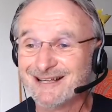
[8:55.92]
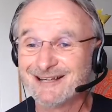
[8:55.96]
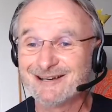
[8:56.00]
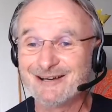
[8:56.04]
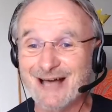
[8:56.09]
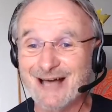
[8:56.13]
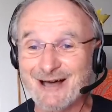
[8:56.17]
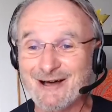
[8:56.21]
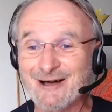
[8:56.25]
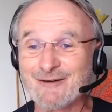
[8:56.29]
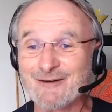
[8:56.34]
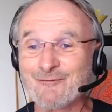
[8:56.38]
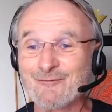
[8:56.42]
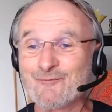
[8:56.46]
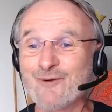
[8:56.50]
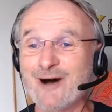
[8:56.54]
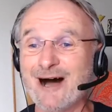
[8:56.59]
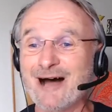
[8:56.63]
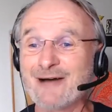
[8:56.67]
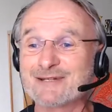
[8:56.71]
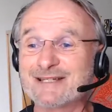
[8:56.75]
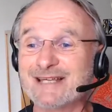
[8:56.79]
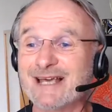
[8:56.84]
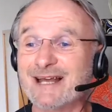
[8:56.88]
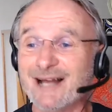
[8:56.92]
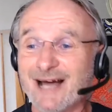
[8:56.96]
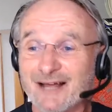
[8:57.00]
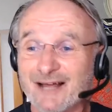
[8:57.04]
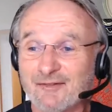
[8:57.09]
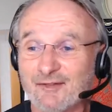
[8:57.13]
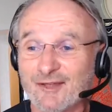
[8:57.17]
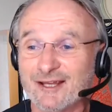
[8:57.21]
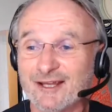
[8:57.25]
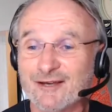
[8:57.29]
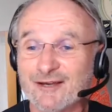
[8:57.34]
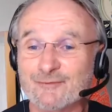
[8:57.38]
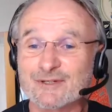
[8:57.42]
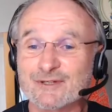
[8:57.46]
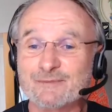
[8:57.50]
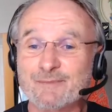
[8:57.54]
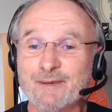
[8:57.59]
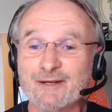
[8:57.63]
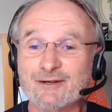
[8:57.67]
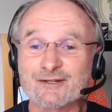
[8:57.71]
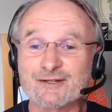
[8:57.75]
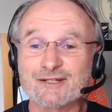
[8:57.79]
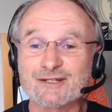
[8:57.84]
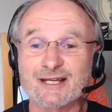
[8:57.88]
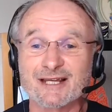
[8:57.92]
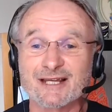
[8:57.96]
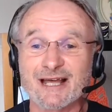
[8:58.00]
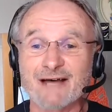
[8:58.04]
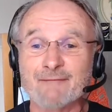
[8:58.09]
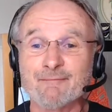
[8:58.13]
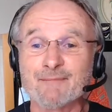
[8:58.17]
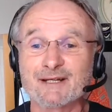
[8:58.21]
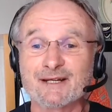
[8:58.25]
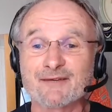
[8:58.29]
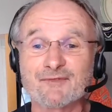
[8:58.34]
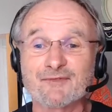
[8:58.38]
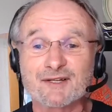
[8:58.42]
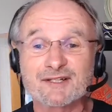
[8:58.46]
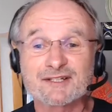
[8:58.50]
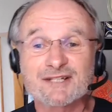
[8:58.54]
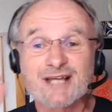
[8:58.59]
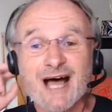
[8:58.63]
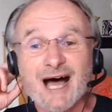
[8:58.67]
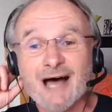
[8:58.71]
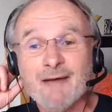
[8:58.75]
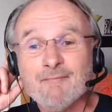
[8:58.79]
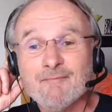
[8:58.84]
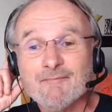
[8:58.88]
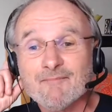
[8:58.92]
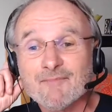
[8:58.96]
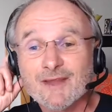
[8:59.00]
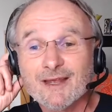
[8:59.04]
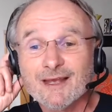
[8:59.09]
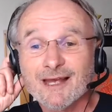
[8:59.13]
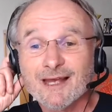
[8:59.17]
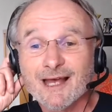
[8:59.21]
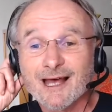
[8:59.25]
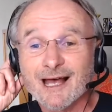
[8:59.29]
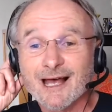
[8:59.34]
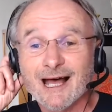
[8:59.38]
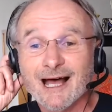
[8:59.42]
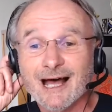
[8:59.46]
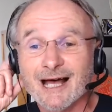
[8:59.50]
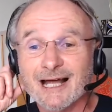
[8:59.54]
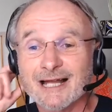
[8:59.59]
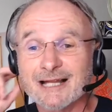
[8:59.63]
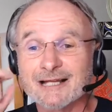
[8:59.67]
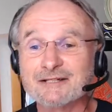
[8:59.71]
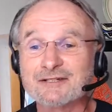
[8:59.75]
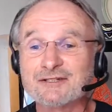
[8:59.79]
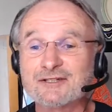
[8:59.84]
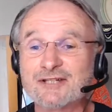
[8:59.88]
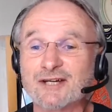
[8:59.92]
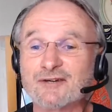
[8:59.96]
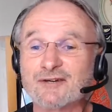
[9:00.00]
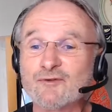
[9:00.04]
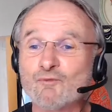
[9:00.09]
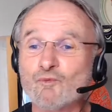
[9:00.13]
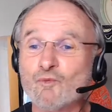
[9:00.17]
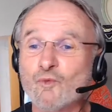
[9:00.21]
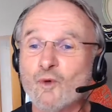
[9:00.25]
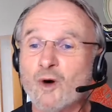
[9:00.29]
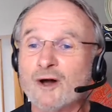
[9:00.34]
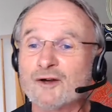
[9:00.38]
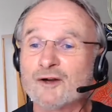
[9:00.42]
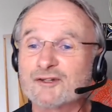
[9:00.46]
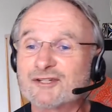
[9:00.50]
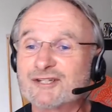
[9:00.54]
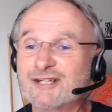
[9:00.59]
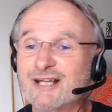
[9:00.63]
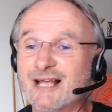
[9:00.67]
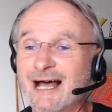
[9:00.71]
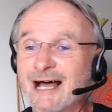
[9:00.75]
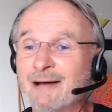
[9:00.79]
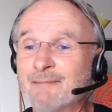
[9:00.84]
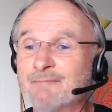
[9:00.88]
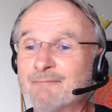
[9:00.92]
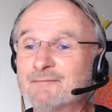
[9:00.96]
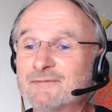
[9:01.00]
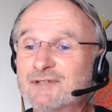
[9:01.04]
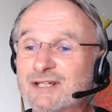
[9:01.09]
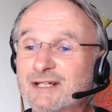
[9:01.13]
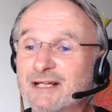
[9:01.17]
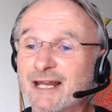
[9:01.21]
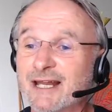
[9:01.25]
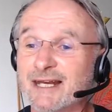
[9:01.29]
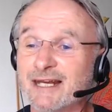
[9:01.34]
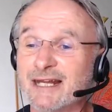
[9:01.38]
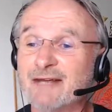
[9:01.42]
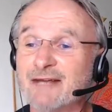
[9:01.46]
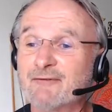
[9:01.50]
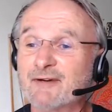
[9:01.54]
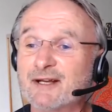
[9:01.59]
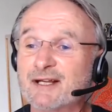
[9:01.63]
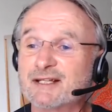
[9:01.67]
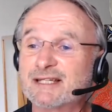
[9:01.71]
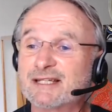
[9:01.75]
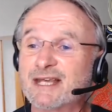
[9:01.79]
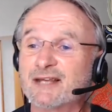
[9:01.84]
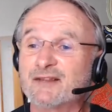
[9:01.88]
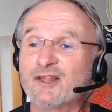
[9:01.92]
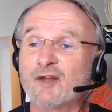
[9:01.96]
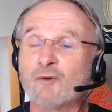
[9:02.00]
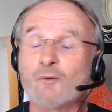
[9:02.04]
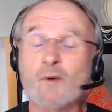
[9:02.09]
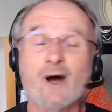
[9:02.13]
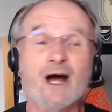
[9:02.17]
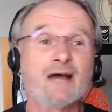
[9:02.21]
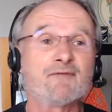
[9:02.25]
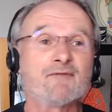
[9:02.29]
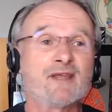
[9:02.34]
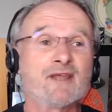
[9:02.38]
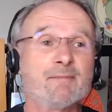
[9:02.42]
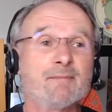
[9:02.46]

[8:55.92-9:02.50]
Uh, why was that? I think it was because the government of the time uh, didn't want um, to let evidence get in the way of their